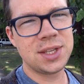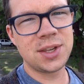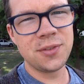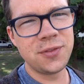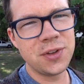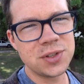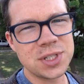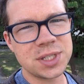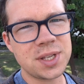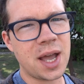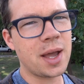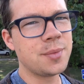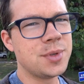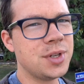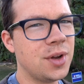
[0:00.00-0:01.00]
Confusing
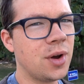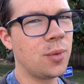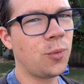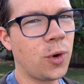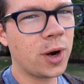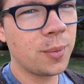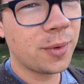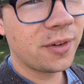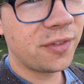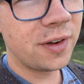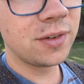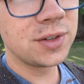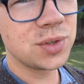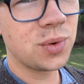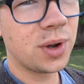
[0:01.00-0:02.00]
times, you know, I'm wearing my
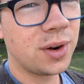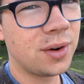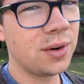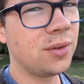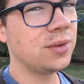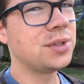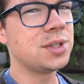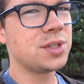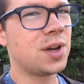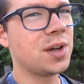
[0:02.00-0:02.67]
favorite sweater, which is